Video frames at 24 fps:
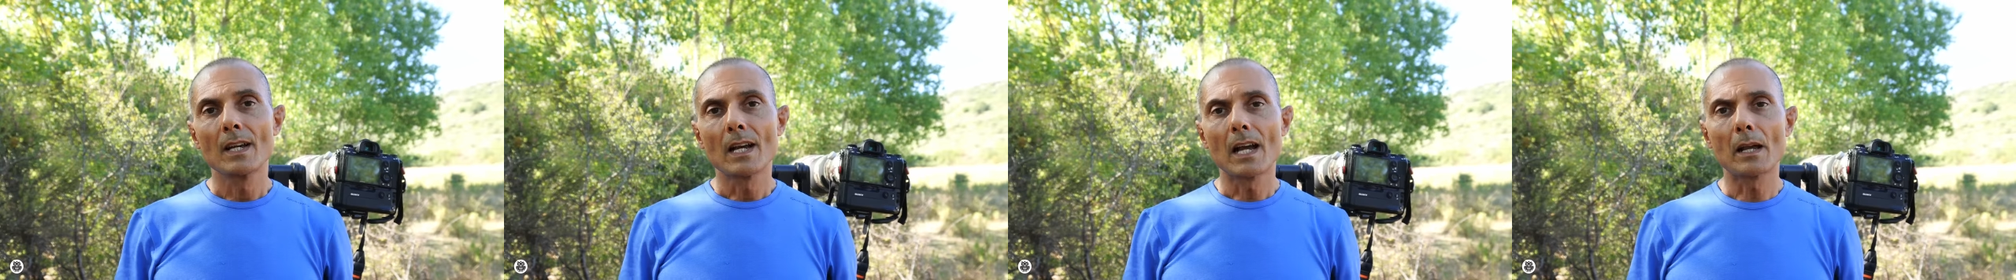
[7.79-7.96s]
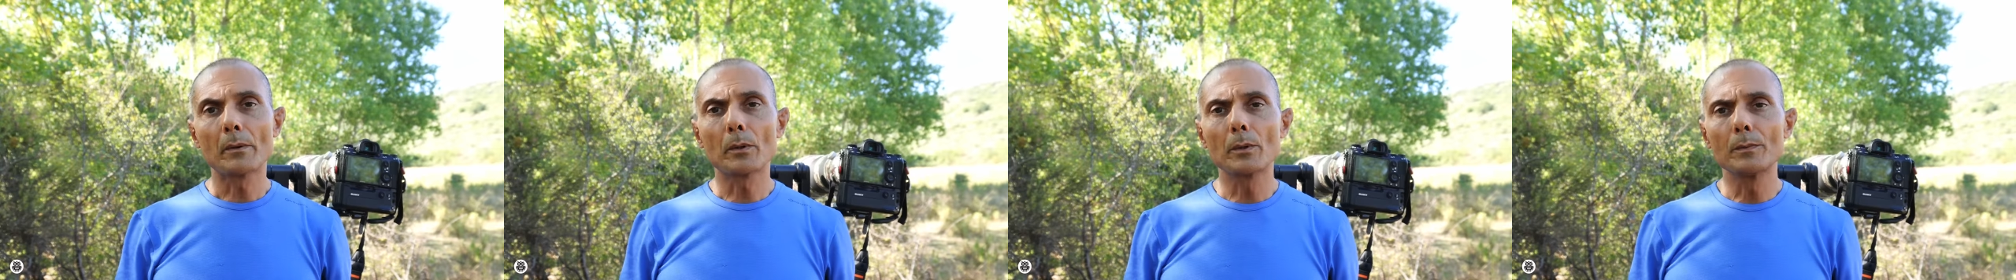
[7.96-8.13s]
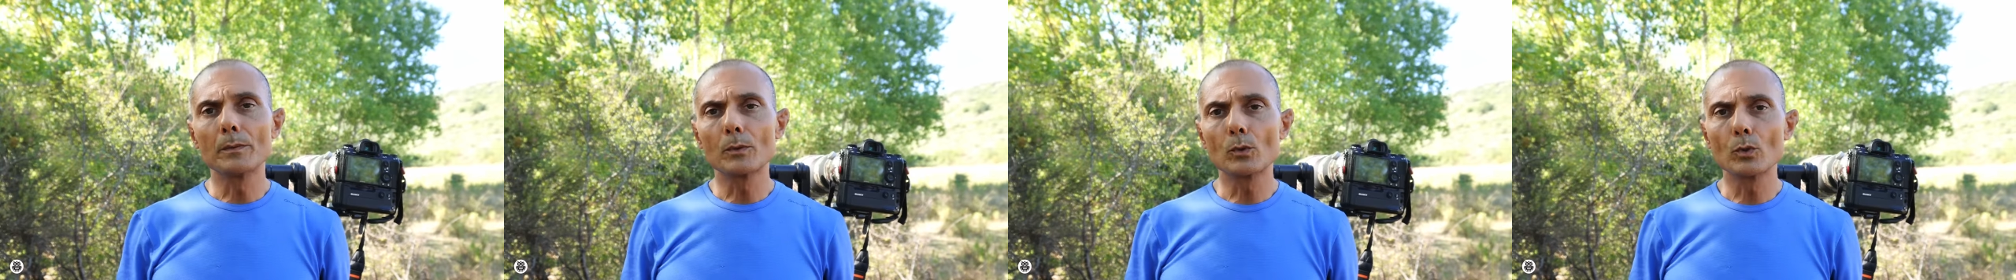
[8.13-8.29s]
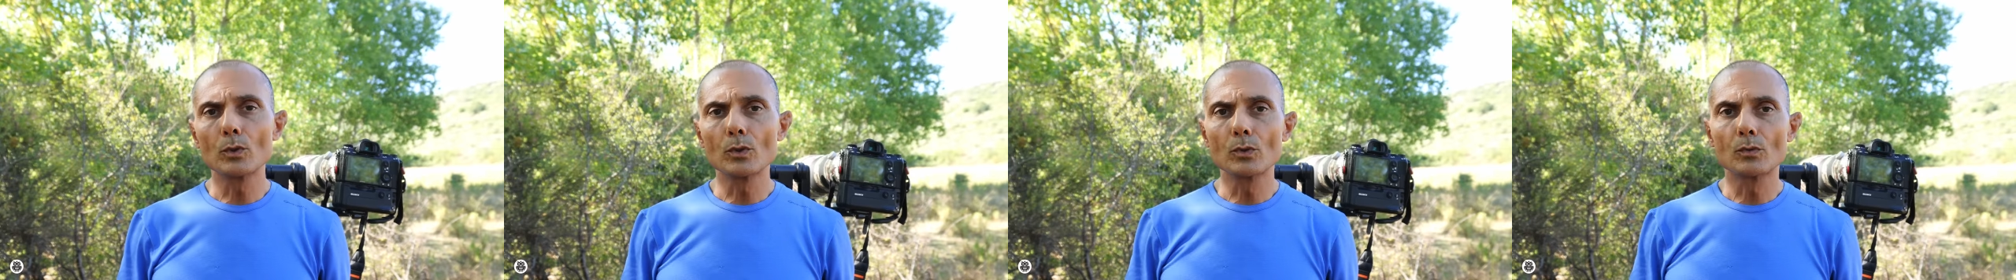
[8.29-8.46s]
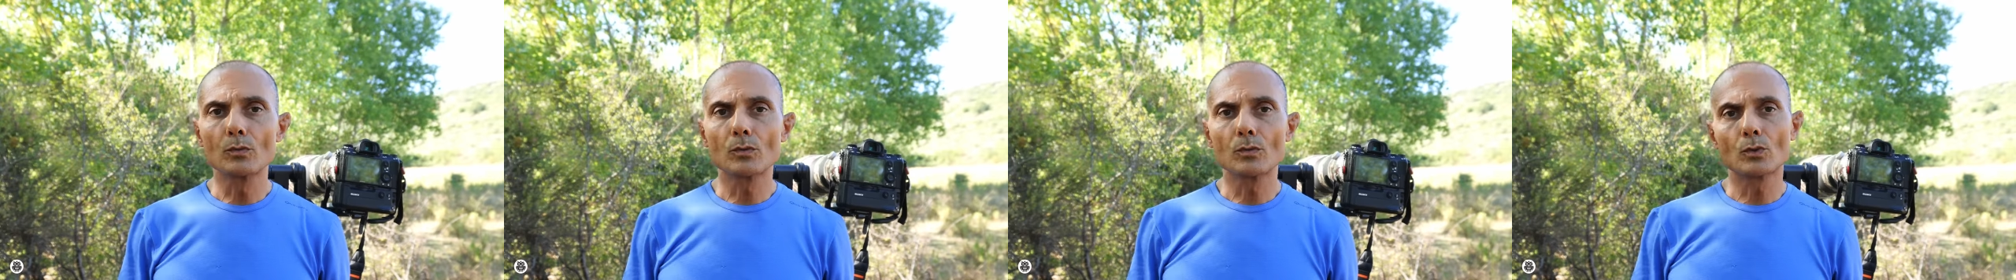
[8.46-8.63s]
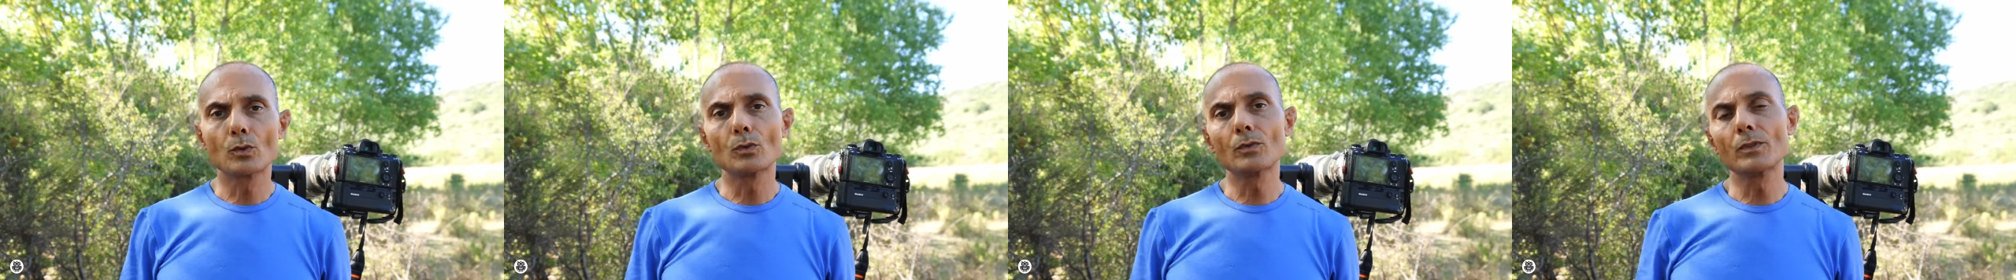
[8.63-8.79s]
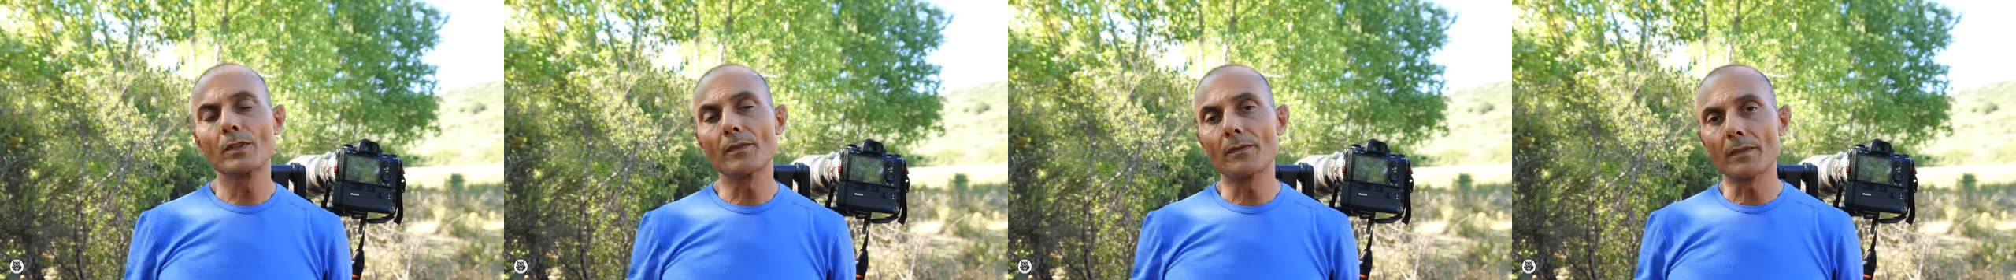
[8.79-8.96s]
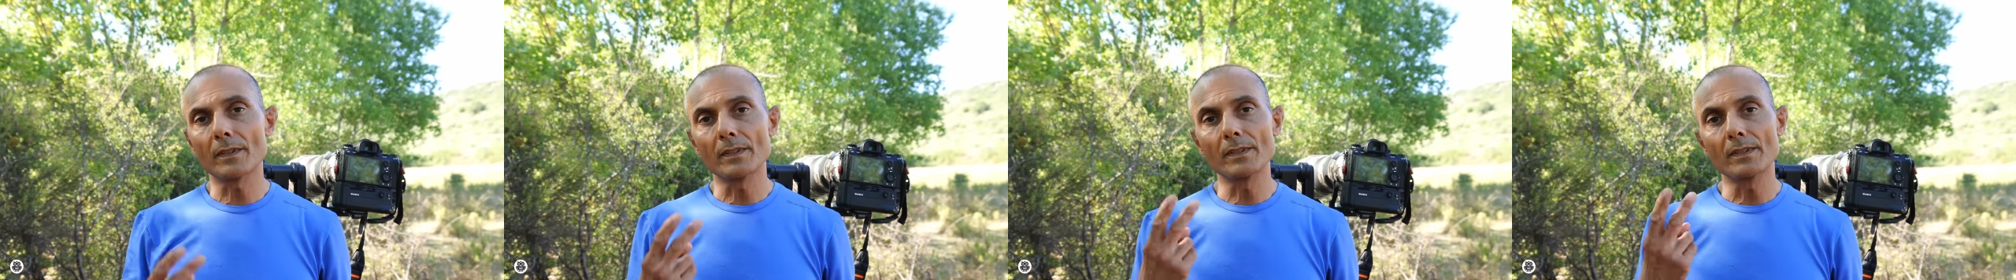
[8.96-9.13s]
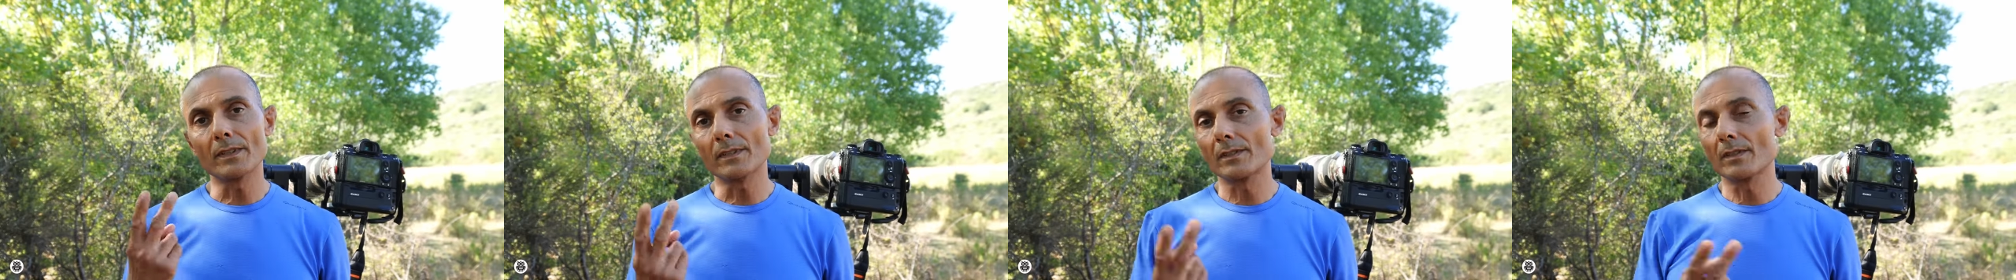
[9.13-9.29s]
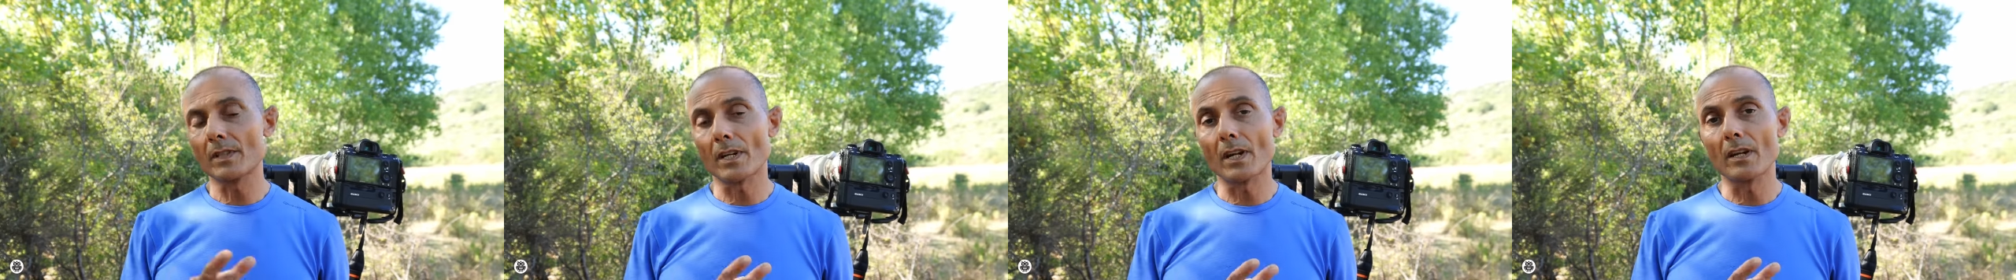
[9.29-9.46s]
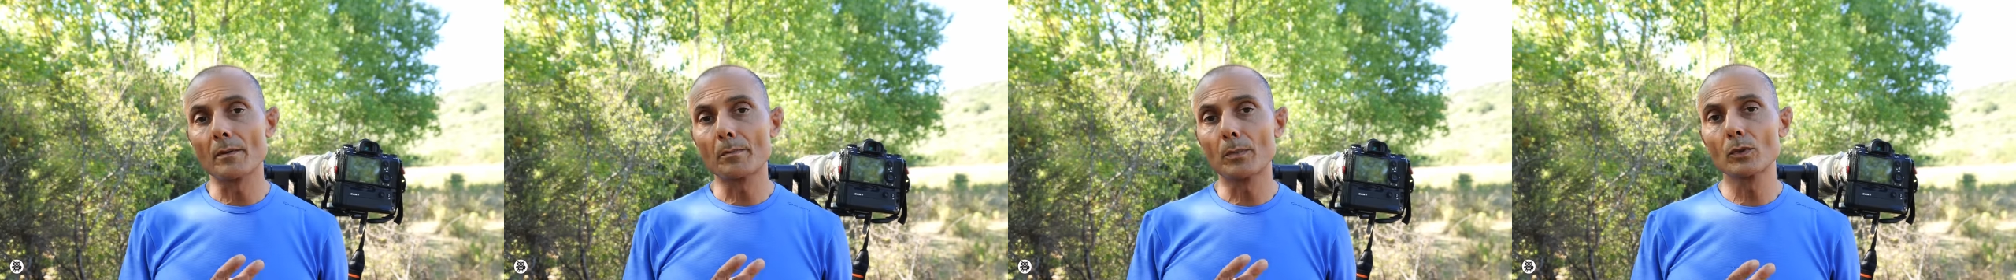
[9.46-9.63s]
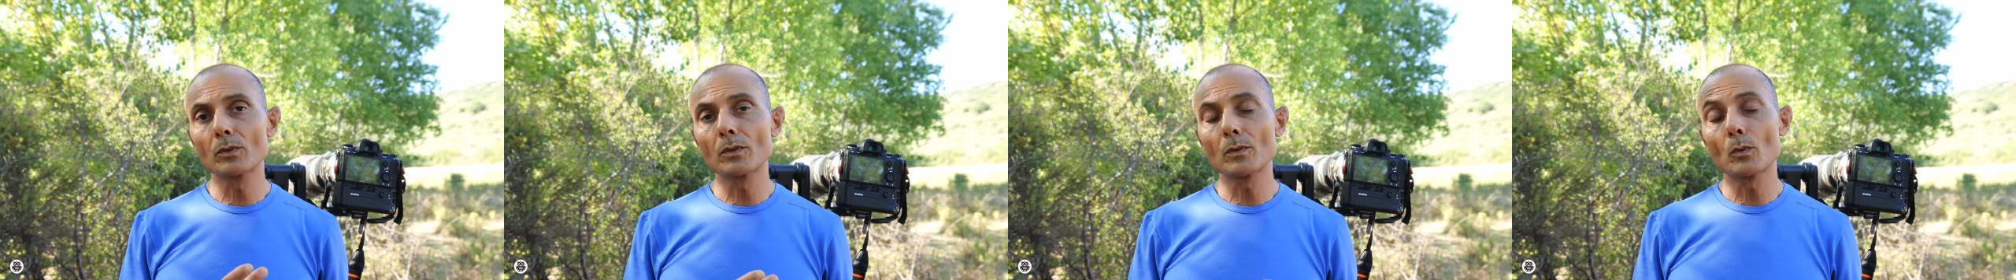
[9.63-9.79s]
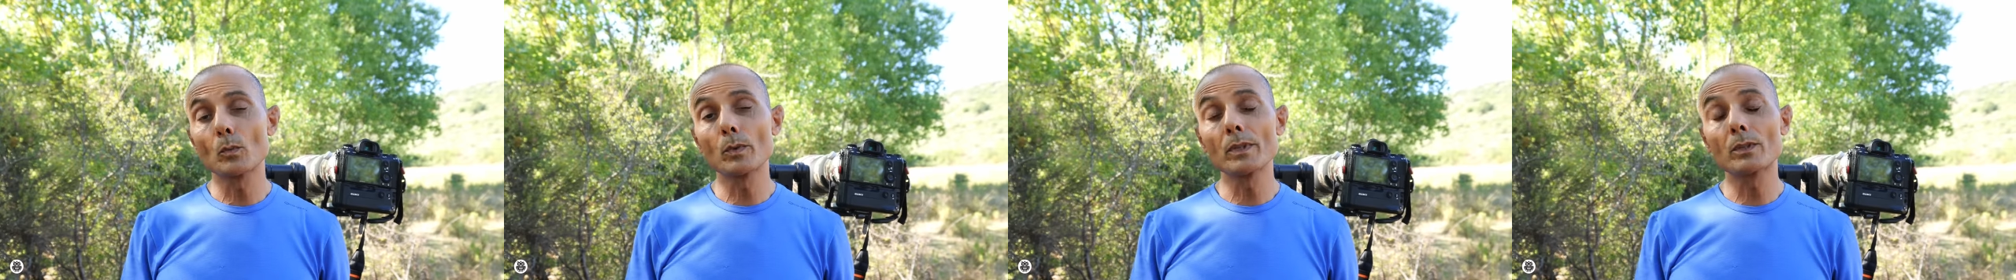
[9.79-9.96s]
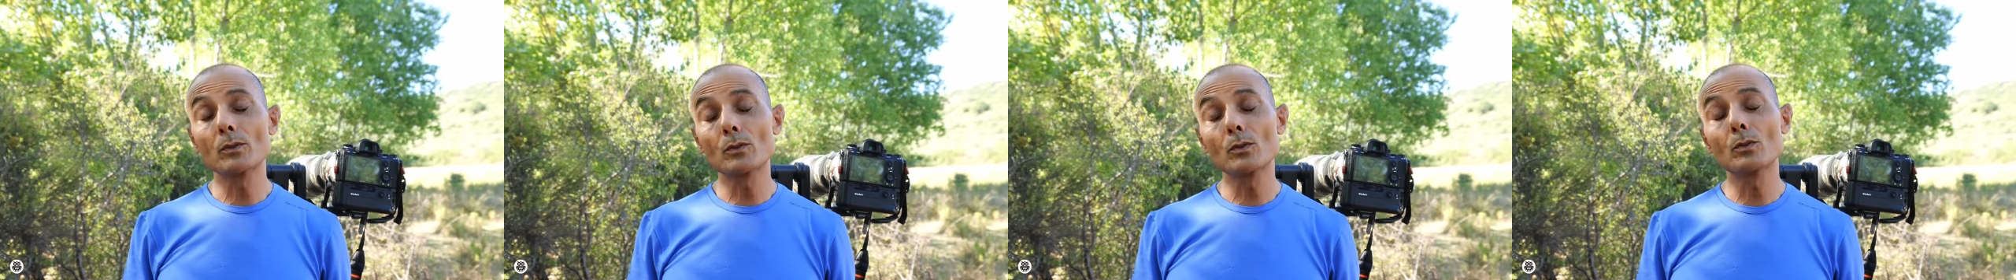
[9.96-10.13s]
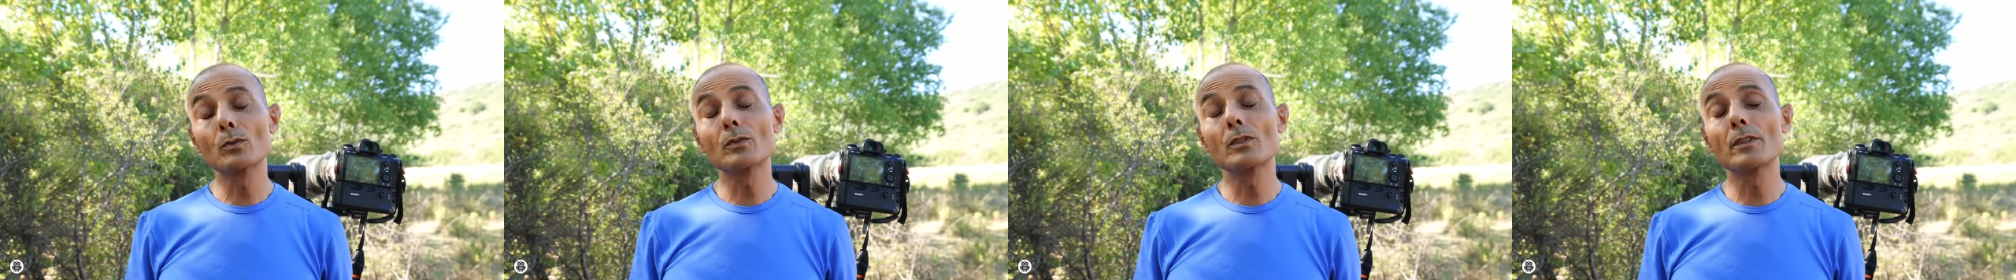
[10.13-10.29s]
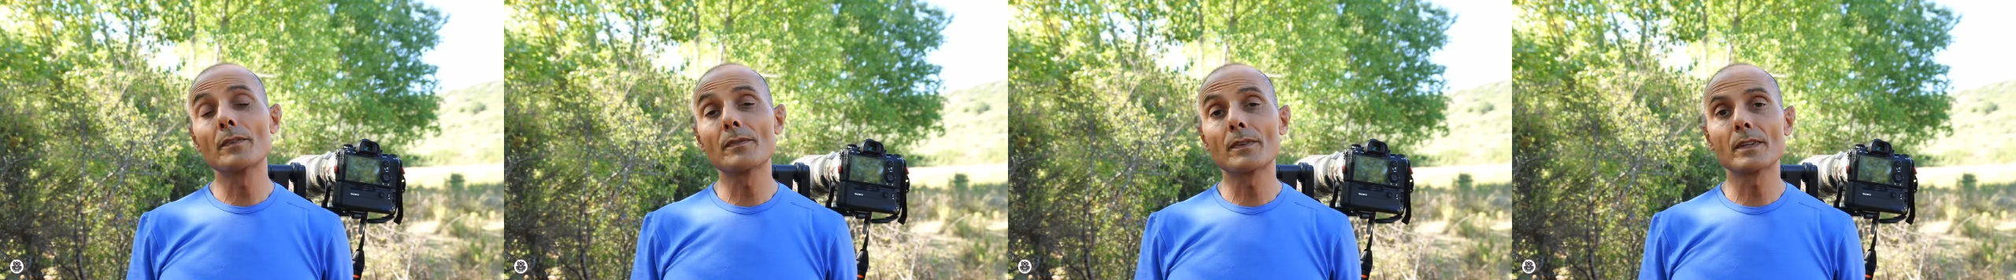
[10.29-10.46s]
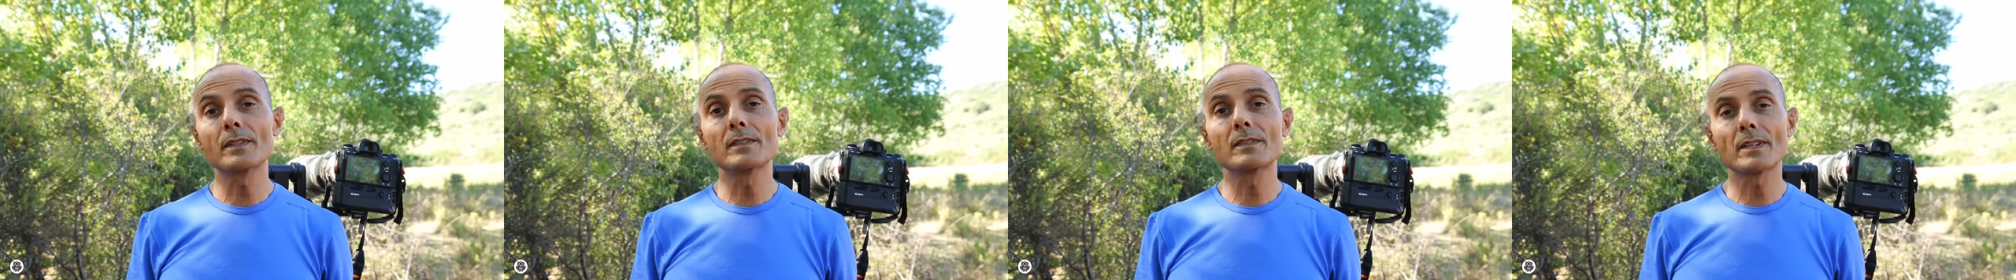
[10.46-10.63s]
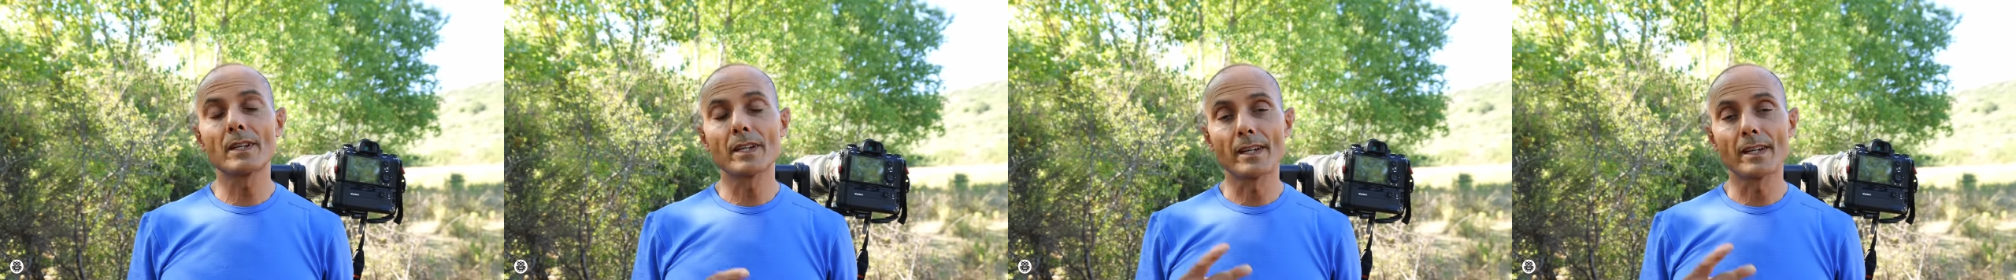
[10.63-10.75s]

I'm going to use two different tripods with two different